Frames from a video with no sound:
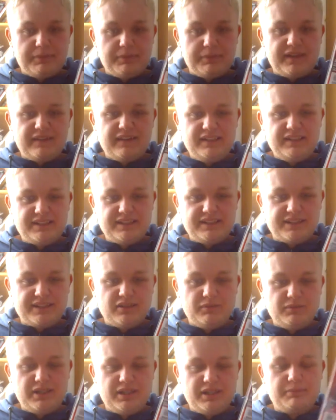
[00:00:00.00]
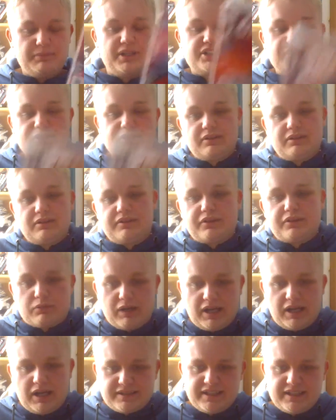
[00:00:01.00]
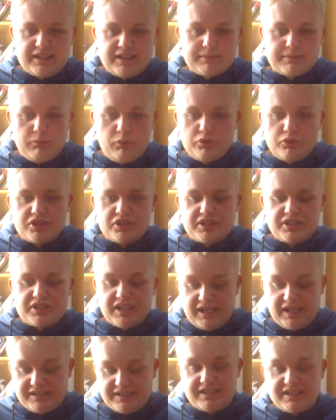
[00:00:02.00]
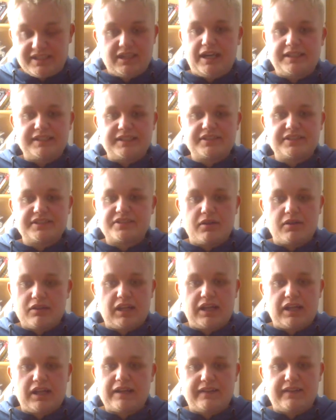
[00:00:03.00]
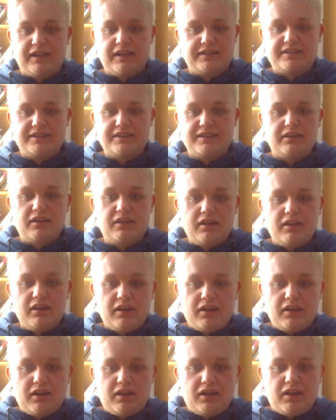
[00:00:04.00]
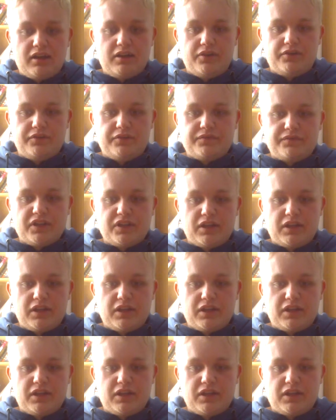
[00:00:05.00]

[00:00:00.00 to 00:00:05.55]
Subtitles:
mean, the thing is, it's not really much of the writing. It's more just the idea. I just don't like the idea of